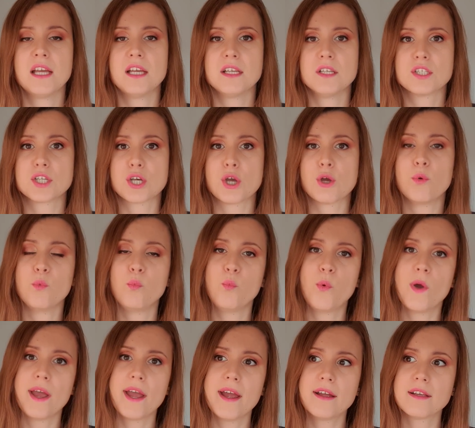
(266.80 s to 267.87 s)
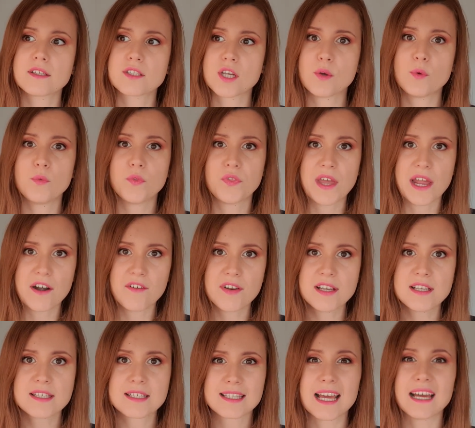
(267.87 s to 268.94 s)
So there
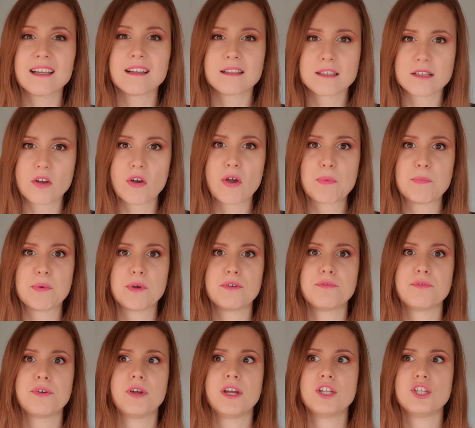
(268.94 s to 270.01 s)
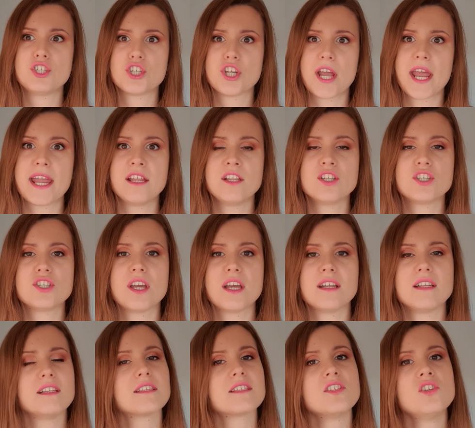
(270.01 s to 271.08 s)
is that type of change that
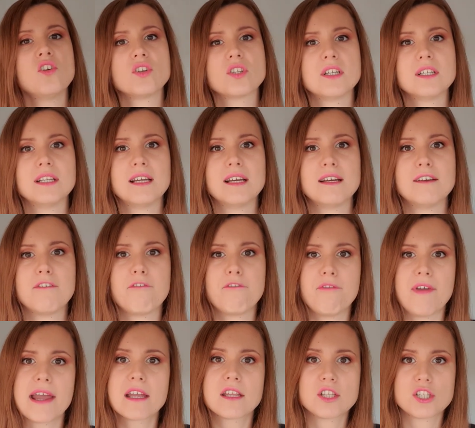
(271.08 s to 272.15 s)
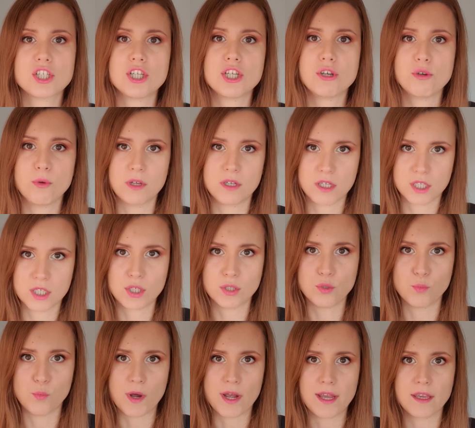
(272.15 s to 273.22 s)
it's not going to affect you in a
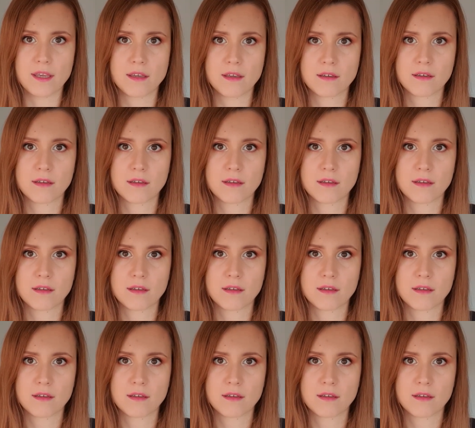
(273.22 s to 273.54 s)
good way.